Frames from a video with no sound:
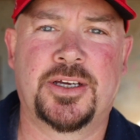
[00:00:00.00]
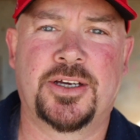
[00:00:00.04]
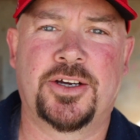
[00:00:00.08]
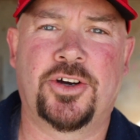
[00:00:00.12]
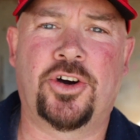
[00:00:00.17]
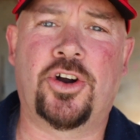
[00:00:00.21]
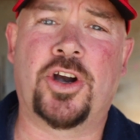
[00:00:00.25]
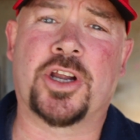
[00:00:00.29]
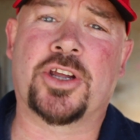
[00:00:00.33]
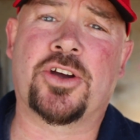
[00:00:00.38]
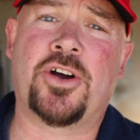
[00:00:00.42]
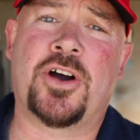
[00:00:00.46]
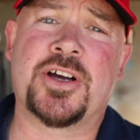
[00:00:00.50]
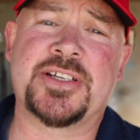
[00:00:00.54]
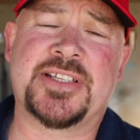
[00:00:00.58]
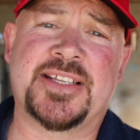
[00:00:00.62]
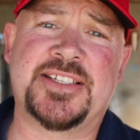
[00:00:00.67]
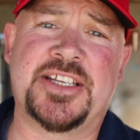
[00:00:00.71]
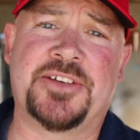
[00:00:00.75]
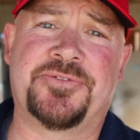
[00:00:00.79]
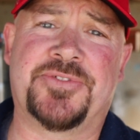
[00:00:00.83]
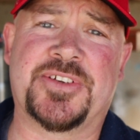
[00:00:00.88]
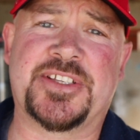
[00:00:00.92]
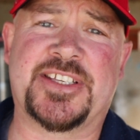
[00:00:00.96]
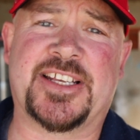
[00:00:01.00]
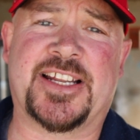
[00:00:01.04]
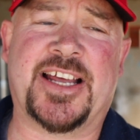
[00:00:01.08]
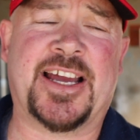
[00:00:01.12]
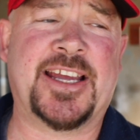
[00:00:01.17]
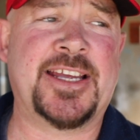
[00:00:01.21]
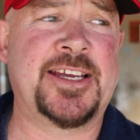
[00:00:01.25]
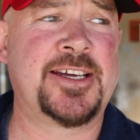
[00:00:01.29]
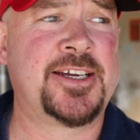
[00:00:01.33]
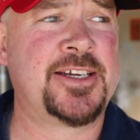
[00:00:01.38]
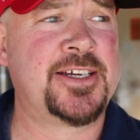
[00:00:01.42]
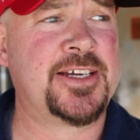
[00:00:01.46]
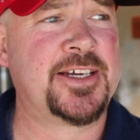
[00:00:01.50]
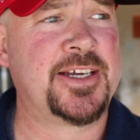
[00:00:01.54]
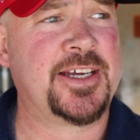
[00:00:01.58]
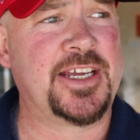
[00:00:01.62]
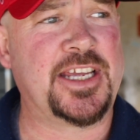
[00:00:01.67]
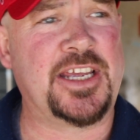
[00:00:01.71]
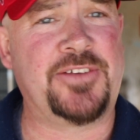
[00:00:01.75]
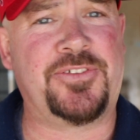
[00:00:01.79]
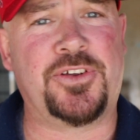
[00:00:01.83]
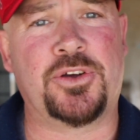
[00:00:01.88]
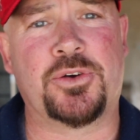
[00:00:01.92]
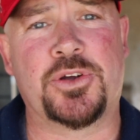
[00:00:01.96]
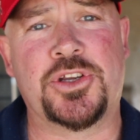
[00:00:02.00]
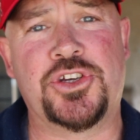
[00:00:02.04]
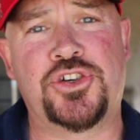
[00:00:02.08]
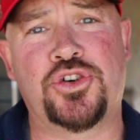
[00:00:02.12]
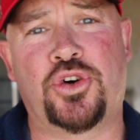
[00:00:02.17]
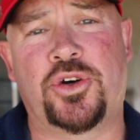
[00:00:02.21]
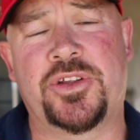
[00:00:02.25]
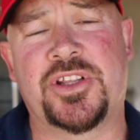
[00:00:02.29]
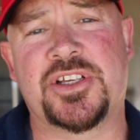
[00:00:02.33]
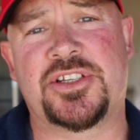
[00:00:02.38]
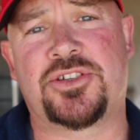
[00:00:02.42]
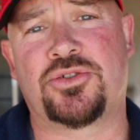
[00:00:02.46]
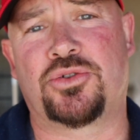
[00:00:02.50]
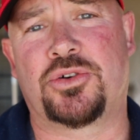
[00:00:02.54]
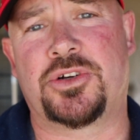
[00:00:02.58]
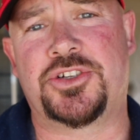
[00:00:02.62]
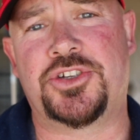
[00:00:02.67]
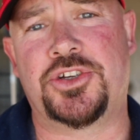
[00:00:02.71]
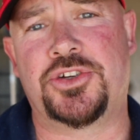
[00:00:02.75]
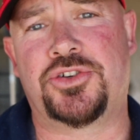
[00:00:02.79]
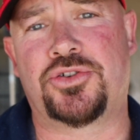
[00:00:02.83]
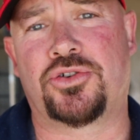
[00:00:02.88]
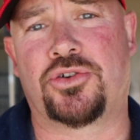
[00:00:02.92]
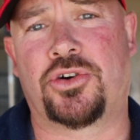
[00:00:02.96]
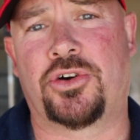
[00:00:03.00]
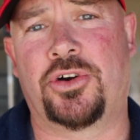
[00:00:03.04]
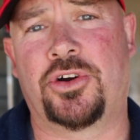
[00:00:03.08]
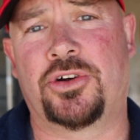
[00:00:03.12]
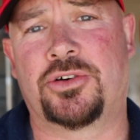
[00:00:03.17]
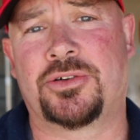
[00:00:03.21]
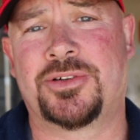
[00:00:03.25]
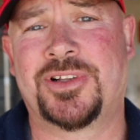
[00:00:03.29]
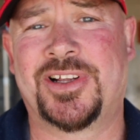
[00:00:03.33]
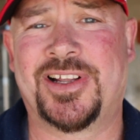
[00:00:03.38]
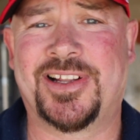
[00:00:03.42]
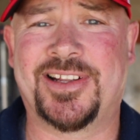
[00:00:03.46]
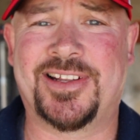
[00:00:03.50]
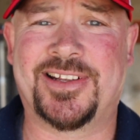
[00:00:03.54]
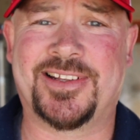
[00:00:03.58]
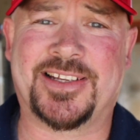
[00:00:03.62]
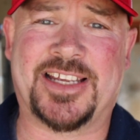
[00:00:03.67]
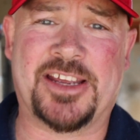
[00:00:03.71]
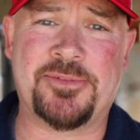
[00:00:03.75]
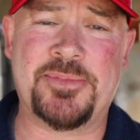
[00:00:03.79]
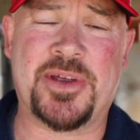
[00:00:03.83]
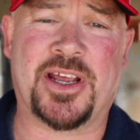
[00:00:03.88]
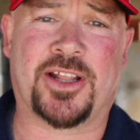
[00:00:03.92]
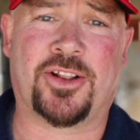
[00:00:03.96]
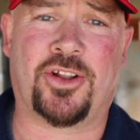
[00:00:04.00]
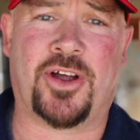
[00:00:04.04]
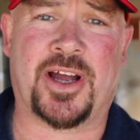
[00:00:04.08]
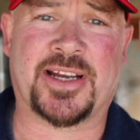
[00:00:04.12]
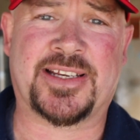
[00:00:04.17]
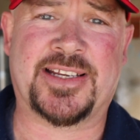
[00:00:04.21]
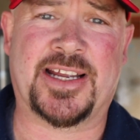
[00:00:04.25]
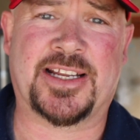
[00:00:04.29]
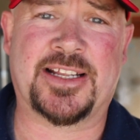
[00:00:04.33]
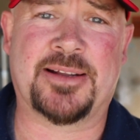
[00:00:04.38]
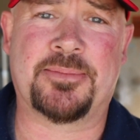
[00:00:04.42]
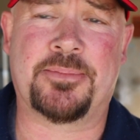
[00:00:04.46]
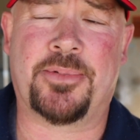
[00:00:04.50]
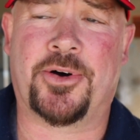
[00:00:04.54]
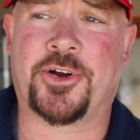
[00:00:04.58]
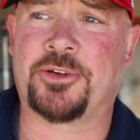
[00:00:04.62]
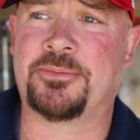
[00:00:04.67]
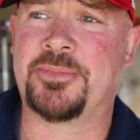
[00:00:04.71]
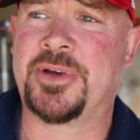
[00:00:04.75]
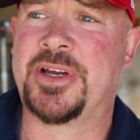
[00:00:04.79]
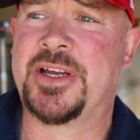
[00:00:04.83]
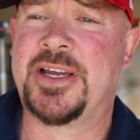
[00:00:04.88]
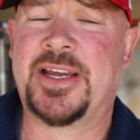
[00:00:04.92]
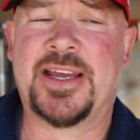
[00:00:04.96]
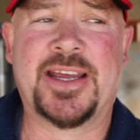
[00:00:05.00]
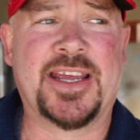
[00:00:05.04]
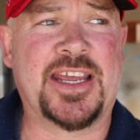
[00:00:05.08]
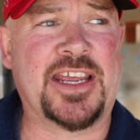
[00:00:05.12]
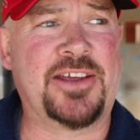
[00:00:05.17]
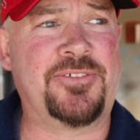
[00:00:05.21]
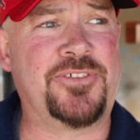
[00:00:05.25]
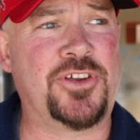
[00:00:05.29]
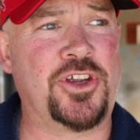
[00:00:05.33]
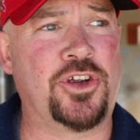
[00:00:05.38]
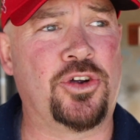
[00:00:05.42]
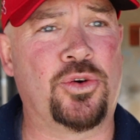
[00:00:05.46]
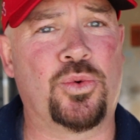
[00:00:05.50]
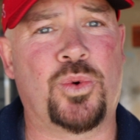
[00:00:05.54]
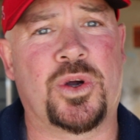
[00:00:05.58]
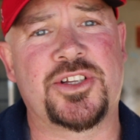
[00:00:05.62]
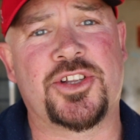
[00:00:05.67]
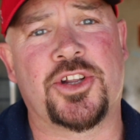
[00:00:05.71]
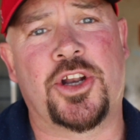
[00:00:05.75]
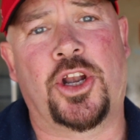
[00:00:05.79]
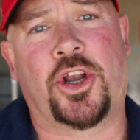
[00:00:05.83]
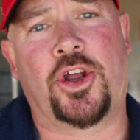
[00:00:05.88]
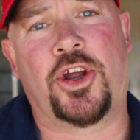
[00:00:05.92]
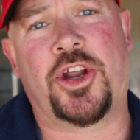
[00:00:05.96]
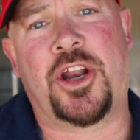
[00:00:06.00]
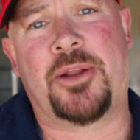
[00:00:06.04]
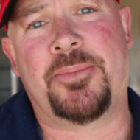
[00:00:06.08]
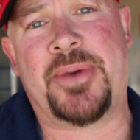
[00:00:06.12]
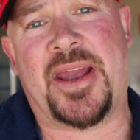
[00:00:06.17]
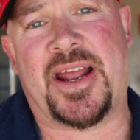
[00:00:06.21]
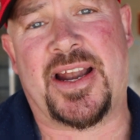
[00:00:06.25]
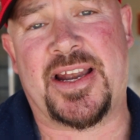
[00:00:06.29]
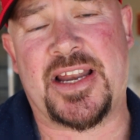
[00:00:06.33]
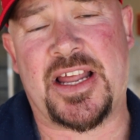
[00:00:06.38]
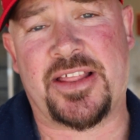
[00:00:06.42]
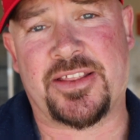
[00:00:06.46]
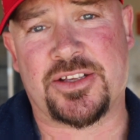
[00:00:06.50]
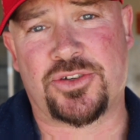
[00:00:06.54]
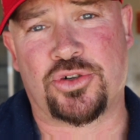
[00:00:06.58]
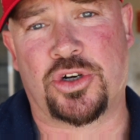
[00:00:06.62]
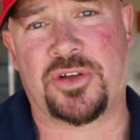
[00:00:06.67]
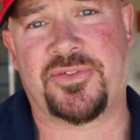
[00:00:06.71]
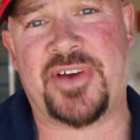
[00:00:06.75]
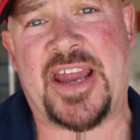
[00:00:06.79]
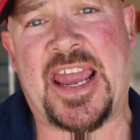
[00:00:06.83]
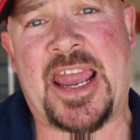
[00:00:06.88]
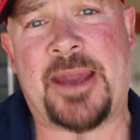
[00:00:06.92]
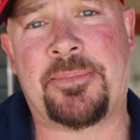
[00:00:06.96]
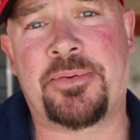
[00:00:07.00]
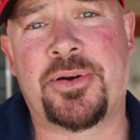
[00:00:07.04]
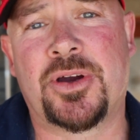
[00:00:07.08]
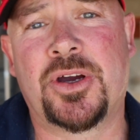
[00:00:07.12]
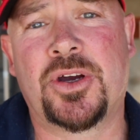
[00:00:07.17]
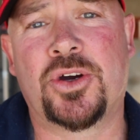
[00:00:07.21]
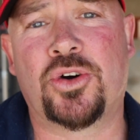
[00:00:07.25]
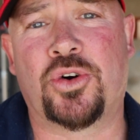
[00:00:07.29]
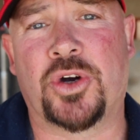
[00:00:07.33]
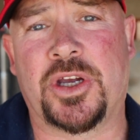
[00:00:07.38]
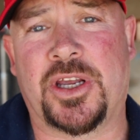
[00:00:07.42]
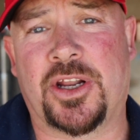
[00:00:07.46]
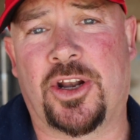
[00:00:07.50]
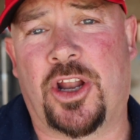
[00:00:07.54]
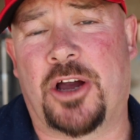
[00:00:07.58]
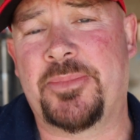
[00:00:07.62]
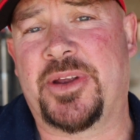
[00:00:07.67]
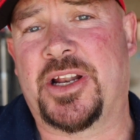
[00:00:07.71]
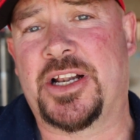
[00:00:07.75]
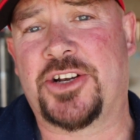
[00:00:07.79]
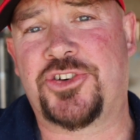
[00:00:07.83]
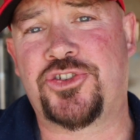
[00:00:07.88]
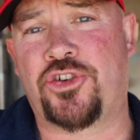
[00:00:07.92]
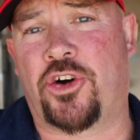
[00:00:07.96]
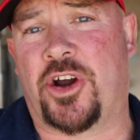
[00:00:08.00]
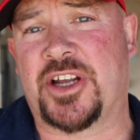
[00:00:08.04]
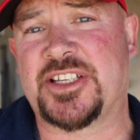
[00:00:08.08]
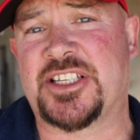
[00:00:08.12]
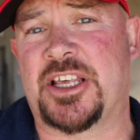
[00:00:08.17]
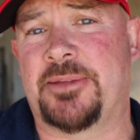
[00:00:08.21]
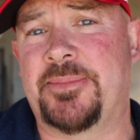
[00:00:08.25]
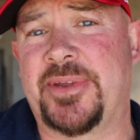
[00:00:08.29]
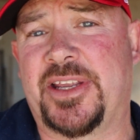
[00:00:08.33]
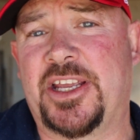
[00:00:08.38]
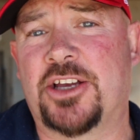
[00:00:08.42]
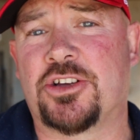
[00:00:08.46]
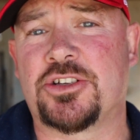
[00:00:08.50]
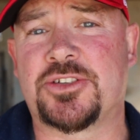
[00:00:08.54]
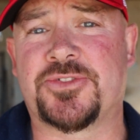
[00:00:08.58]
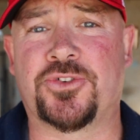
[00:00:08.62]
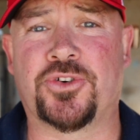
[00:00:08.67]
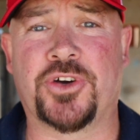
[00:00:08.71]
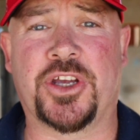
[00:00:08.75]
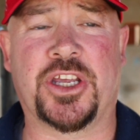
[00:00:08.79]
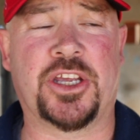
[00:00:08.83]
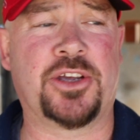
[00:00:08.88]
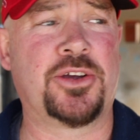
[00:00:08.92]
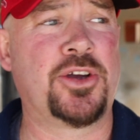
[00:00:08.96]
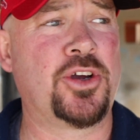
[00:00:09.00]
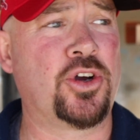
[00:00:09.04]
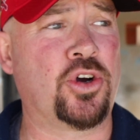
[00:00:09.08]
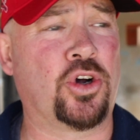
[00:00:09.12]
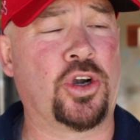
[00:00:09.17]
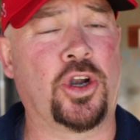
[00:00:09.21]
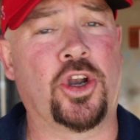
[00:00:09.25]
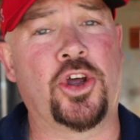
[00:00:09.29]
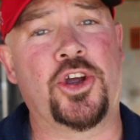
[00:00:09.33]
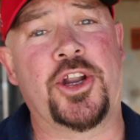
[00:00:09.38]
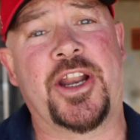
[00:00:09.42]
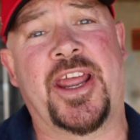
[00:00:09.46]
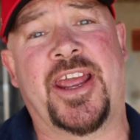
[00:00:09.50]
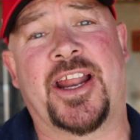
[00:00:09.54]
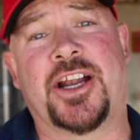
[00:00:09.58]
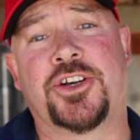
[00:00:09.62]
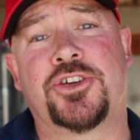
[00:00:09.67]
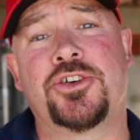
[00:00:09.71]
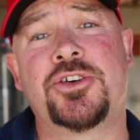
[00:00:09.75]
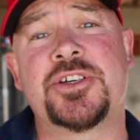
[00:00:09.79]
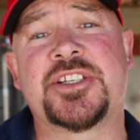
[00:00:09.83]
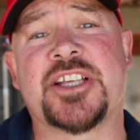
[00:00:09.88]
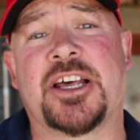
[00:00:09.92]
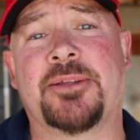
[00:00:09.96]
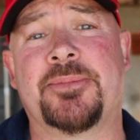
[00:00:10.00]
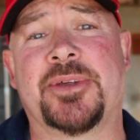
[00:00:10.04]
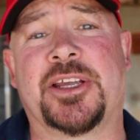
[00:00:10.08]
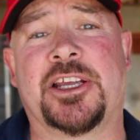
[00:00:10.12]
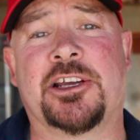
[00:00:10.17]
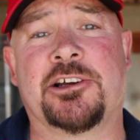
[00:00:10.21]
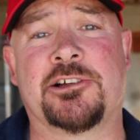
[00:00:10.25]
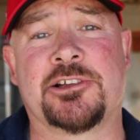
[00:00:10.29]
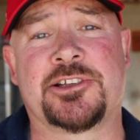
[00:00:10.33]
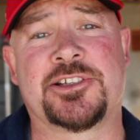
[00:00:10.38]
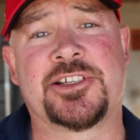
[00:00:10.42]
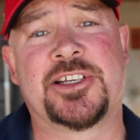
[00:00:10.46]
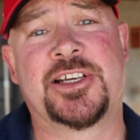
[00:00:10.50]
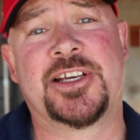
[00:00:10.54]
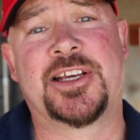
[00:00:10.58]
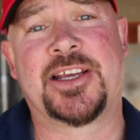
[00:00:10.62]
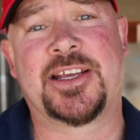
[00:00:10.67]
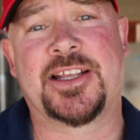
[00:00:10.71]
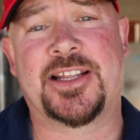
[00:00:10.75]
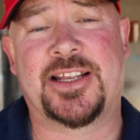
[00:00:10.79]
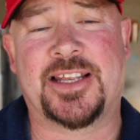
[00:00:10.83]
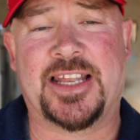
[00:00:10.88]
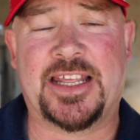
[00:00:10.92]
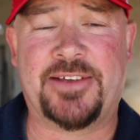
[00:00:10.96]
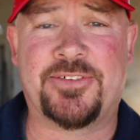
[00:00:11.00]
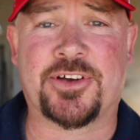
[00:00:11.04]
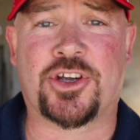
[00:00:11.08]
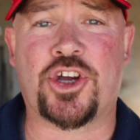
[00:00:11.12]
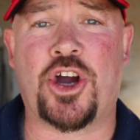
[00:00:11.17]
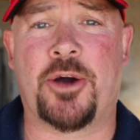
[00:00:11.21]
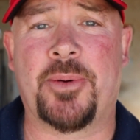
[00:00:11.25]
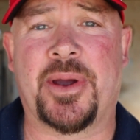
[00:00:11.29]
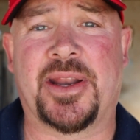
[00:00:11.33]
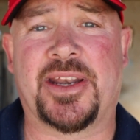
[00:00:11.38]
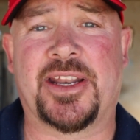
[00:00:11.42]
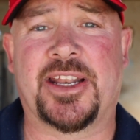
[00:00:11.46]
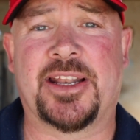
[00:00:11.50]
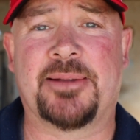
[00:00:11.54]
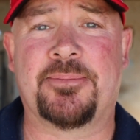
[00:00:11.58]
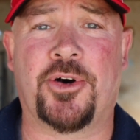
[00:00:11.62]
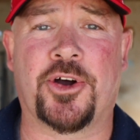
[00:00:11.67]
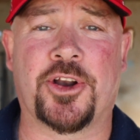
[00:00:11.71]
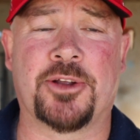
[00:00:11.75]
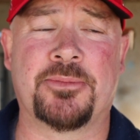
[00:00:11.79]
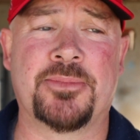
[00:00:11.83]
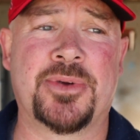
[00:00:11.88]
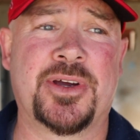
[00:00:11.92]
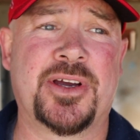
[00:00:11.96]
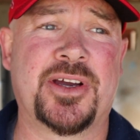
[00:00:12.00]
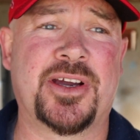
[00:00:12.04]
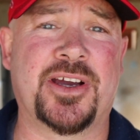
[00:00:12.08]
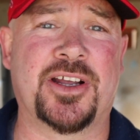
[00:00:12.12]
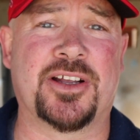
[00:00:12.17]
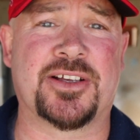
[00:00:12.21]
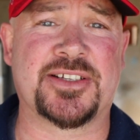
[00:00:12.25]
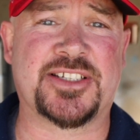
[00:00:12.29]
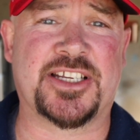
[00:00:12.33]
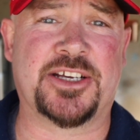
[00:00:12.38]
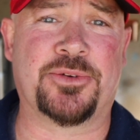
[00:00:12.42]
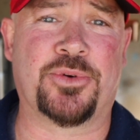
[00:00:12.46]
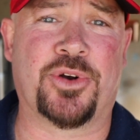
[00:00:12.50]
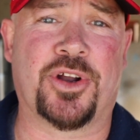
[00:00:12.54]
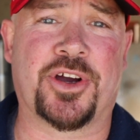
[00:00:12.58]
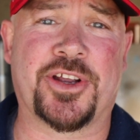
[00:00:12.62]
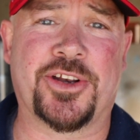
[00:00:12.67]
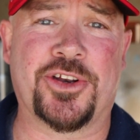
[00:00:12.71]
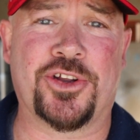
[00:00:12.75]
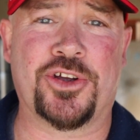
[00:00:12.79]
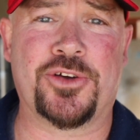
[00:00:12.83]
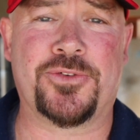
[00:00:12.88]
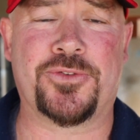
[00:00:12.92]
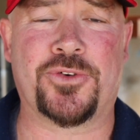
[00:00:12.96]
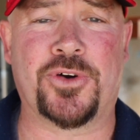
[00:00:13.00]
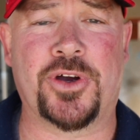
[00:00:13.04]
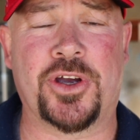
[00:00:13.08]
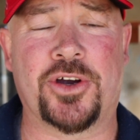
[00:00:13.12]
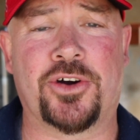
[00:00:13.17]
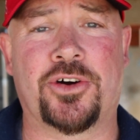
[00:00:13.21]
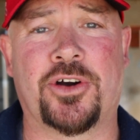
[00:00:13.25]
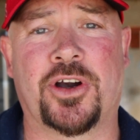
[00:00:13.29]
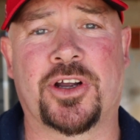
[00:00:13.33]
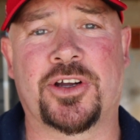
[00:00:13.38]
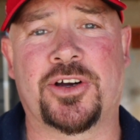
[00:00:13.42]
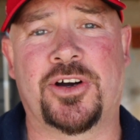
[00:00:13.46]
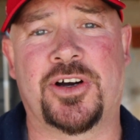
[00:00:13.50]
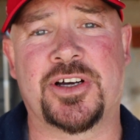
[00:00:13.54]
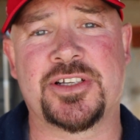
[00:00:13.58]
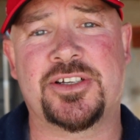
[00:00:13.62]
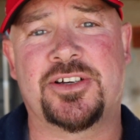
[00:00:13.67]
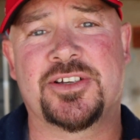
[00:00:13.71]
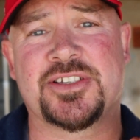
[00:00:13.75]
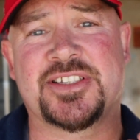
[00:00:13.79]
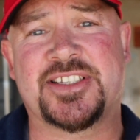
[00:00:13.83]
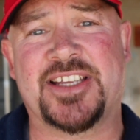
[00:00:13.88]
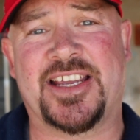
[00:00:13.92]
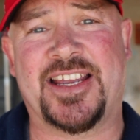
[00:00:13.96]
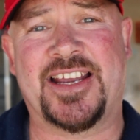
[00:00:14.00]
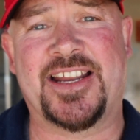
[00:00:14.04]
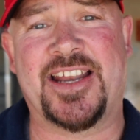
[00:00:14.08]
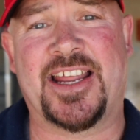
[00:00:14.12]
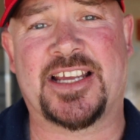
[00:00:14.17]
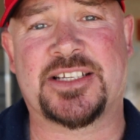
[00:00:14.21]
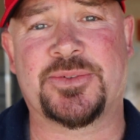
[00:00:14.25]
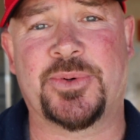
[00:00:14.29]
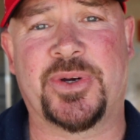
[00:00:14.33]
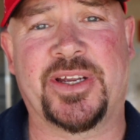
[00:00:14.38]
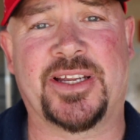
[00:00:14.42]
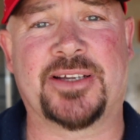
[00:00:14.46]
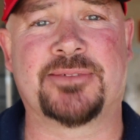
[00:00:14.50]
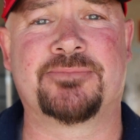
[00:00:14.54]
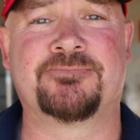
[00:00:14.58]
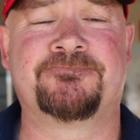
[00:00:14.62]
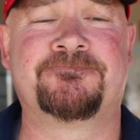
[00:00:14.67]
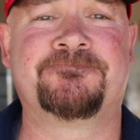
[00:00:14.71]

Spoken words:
All right guys, that's it for today. If you enjoy this sort of tutorial, give me a like down the bottom. If you want to learn about another sort of app, or you'd like me to try something else for you, or learn how to do something else, leave a comment in the bottom and I'll see what I can do for you. All right guys, I'll see you next week.